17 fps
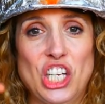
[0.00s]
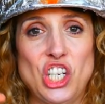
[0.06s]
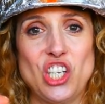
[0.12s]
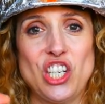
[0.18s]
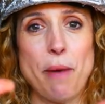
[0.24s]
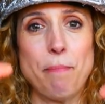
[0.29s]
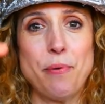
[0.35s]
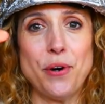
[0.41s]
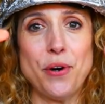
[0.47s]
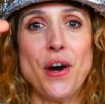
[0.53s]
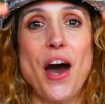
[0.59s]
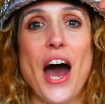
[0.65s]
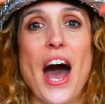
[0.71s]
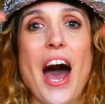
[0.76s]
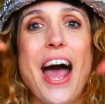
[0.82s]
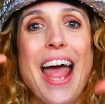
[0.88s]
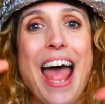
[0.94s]

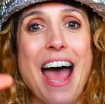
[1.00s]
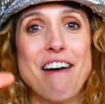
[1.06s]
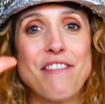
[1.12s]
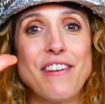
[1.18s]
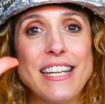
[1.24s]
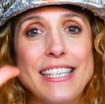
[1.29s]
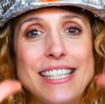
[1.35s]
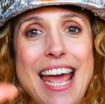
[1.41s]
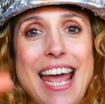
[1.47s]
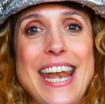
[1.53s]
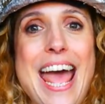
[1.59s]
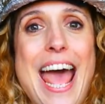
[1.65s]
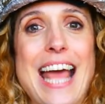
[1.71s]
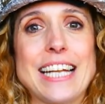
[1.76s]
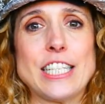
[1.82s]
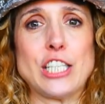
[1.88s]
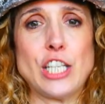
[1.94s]
chapeaux. I have 10
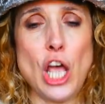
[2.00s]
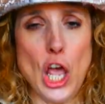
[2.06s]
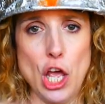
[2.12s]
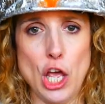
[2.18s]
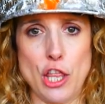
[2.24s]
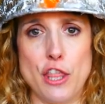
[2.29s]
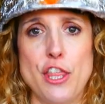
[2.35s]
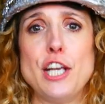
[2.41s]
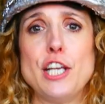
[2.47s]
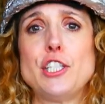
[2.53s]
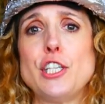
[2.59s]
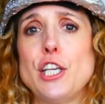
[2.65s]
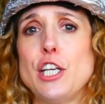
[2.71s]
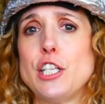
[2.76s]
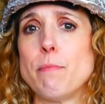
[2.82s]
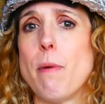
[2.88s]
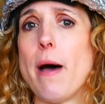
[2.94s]
hats. This
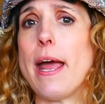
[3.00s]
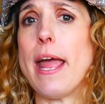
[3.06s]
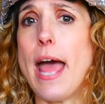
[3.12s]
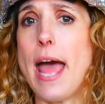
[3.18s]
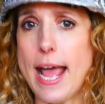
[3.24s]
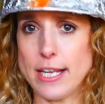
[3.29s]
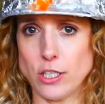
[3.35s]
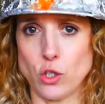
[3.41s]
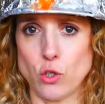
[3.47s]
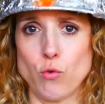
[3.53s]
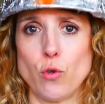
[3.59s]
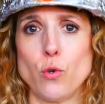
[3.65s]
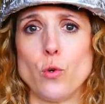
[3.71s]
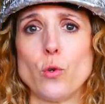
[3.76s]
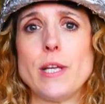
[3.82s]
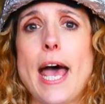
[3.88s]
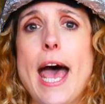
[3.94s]
is my
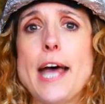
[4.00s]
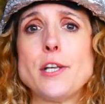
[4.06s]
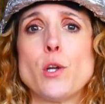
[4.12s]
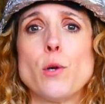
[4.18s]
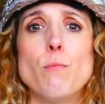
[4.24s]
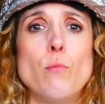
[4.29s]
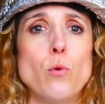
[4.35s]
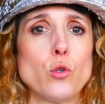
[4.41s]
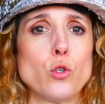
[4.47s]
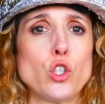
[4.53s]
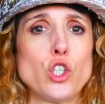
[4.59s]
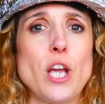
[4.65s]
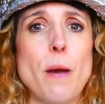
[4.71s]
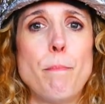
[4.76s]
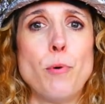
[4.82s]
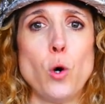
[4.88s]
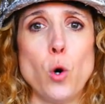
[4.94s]
astronaut hat, mon
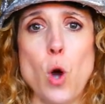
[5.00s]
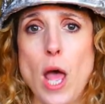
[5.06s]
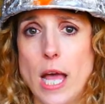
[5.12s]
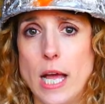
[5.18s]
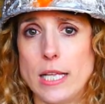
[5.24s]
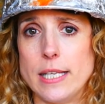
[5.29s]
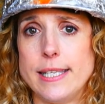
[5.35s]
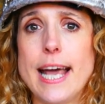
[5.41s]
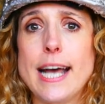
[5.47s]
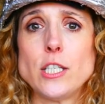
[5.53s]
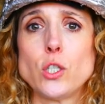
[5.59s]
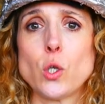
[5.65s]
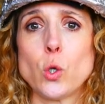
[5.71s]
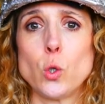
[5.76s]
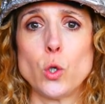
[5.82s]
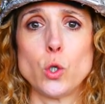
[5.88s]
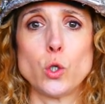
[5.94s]
chapeau
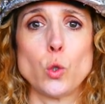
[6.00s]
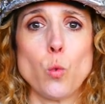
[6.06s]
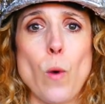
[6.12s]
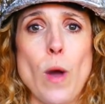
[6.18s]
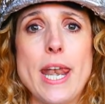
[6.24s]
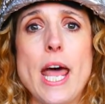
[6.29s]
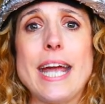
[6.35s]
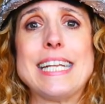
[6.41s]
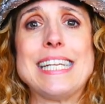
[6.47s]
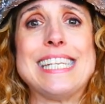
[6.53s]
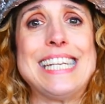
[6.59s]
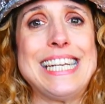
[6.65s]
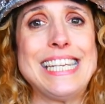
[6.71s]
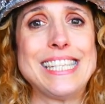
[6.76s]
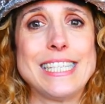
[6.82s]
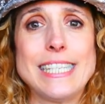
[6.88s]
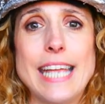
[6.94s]
d'astronaute, when I
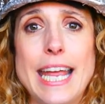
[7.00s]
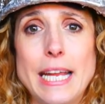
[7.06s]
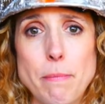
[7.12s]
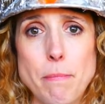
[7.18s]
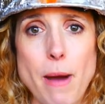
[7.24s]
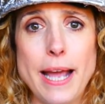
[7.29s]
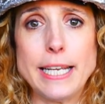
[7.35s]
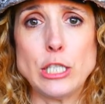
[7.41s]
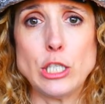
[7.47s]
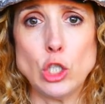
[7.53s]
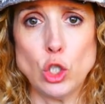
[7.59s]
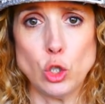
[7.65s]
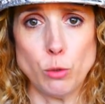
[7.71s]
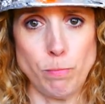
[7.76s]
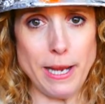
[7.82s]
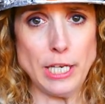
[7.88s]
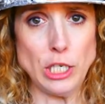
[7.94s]
need to take my
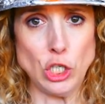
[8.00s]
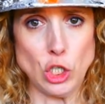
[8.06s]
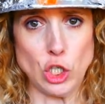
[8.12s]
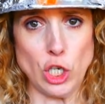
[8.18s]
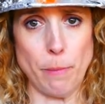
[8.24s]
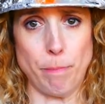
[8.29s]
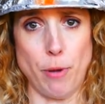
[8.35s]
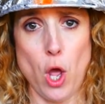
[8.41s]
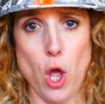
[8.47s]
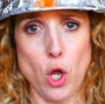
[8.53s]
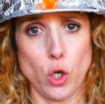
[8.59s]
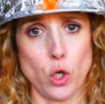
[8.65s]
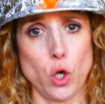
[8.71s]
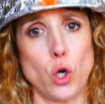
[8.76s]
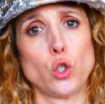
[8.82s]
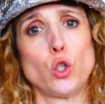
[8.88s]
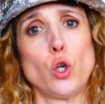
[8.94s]
spaceship.
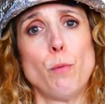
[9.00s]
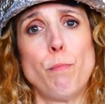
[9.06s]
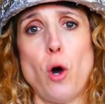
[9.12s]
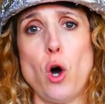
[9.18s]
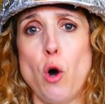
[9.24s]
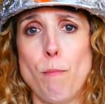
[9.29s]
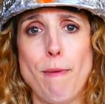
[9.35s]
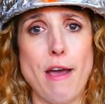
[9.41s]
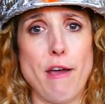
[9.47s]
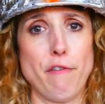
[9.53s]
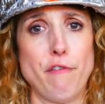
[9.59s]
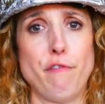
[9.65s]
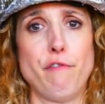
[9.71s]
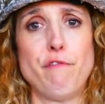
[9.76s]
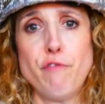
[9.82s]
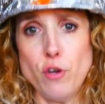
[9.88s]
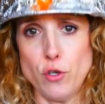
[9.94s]
Quand je prends ma
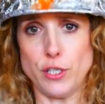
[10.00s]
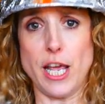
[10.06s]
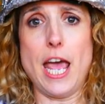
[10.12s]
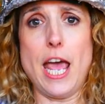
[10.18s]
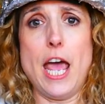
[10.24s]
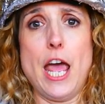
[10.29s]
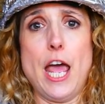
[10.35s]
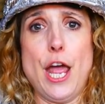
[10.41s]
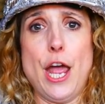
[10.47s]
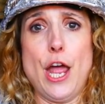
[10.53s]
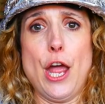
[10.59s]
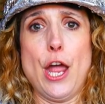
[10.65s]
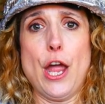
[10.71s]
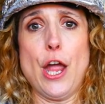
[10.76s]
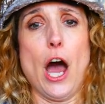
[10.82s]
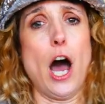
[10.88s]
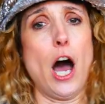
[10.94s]

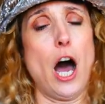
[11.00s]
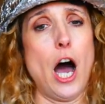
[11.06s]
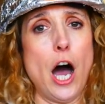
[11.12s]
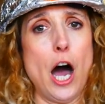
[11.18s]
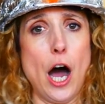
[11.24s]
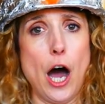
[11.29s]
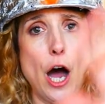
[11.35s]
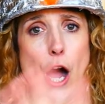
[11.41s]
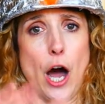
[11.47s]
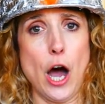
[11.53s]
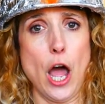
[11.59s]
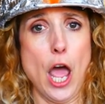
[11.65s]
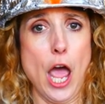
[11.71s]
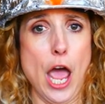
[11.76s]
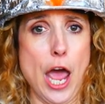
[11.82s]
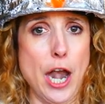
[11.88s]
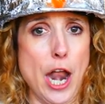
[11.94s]
fusée! Ha ha!
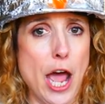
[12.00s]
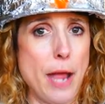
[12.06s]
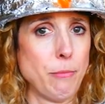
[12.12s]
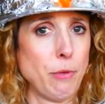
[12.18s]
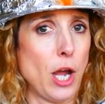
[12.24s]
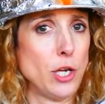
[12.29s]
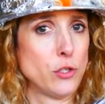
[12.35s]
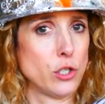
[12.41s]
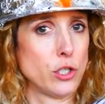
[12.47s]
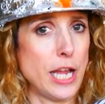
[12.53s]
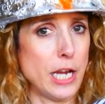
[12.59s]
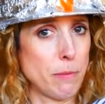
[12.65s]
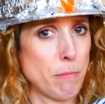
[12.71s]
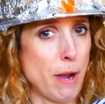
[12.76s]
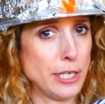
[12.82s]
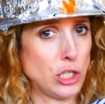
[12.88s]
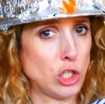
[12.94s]
And I'm going to
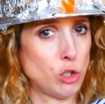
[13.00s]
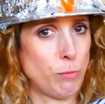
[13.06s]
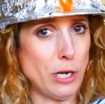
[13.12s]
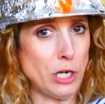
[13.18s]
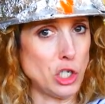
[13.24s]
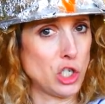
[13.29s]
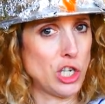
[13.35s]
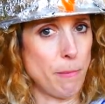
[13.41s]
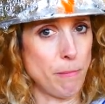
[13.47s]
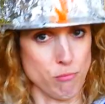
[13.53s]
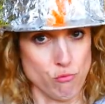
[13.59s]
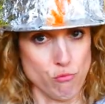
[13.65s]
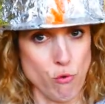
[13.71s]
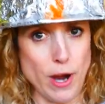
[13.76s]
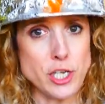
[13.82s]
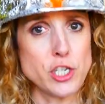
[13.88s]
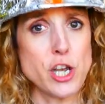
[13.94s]
take my spaceship
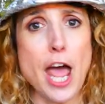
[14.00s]
right